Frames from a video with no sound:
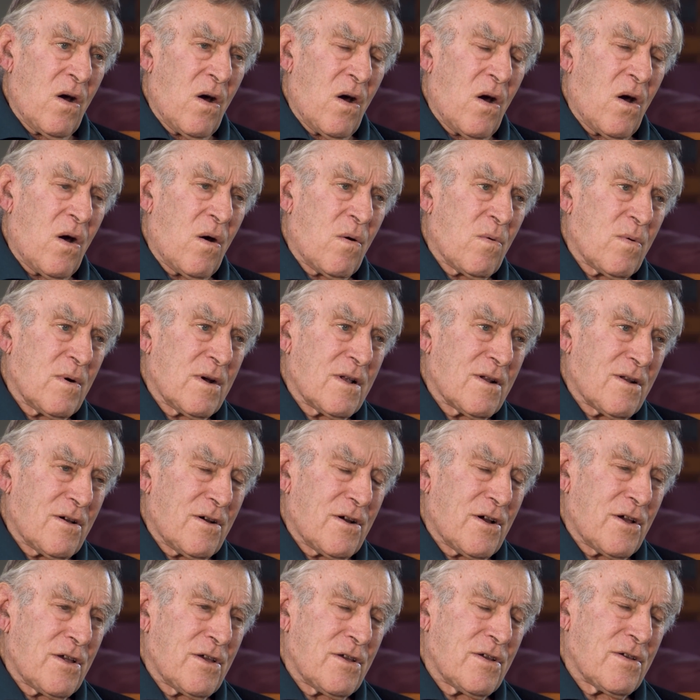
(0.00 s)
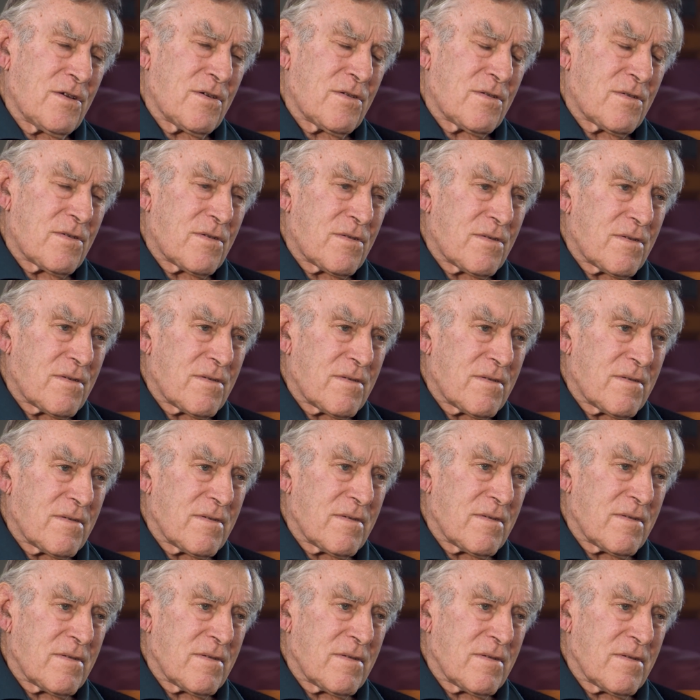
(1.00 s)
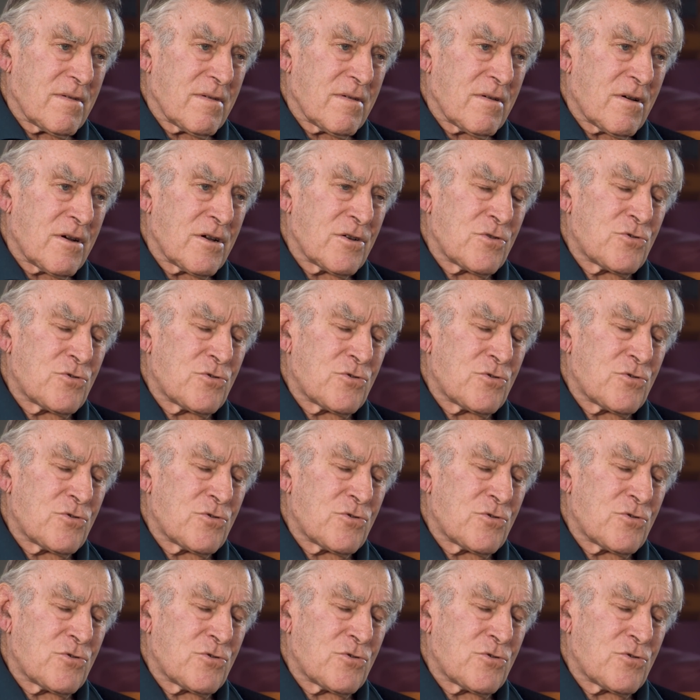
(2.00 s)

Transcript: Oh well, I I